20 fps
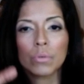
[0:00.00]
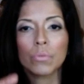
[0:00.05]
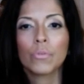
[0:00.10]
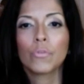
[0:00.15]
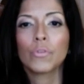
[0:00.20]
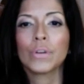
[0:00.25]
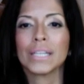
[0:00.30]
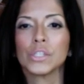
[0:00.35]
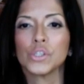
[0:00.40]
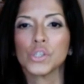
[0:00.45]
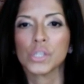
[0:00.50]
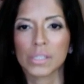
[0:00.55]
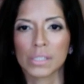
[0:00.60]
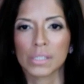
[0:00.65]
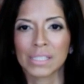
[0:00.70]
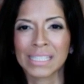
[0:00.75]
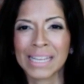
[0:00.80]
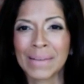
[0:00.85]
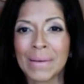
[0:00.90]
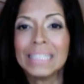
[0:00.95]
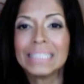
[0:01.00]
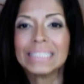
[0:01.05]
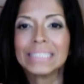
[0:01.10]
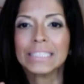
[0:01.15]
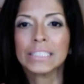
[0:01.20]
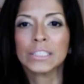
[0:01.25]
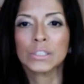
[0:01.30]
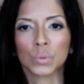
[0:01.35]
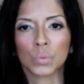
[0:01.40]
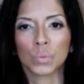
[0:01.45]
free in Jesus' name.
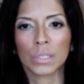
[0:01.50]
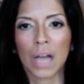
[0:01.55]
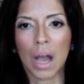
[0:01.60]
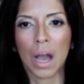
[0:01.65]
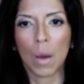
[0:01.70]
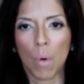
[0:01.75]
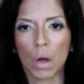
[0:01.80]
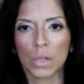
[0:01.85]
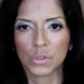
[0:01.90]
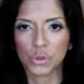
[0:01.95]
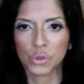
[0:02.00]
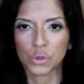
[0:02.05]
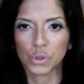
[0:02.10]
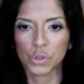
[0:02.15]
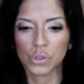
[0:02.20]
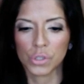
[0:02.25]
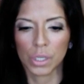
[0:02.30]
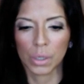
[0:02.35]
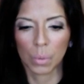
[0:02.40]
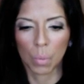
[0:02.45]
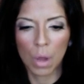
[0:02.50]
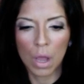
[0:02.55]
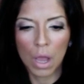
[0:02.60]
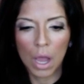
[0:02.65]
This is what God wants us to do.